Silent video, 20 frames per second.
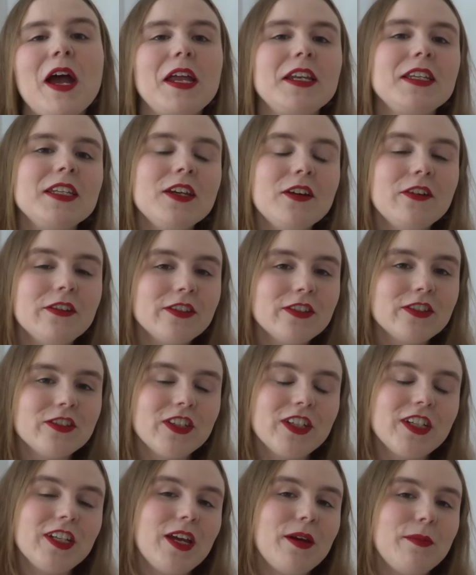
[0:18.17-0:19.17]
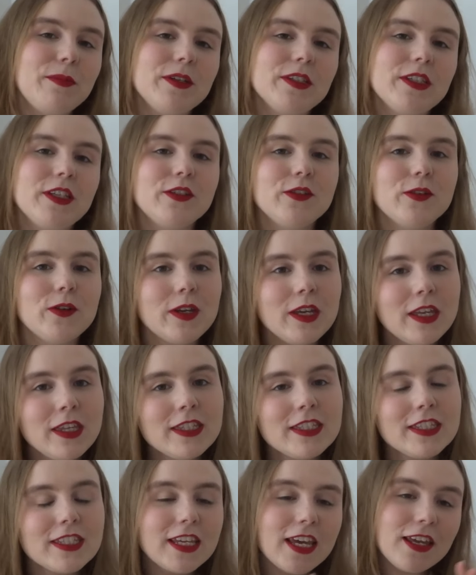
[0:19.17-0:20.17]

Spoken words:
and here on this channel I present you hints